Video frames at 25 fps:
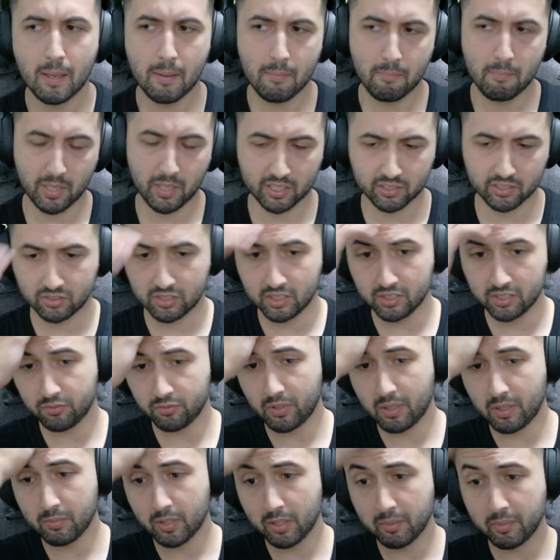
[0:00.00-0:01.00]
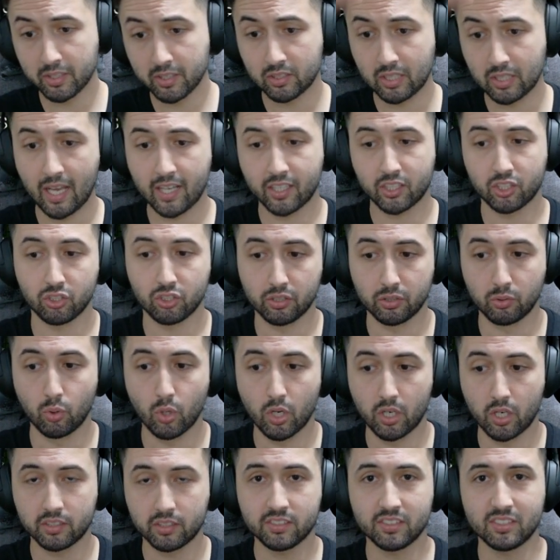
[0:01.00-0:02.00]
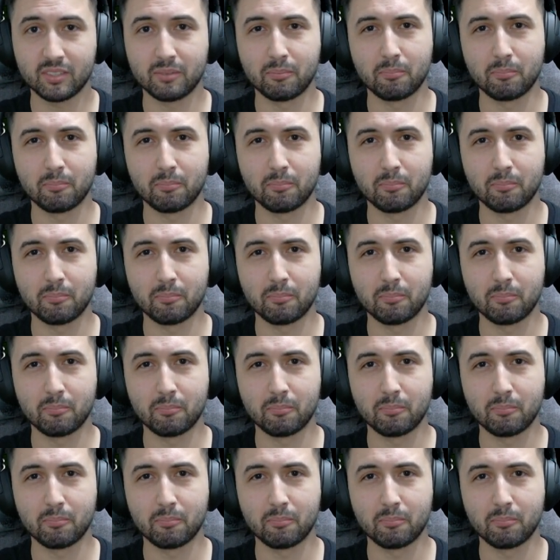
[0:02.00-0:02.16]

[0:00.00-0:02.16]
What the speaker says: because this frame limit actually works,